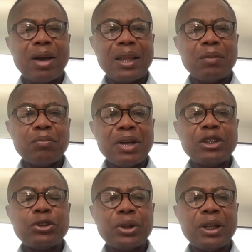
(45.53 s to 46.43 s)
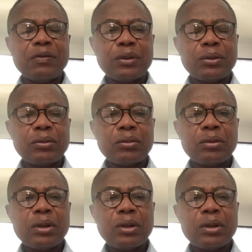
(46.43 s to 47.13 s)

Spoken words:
at the metro level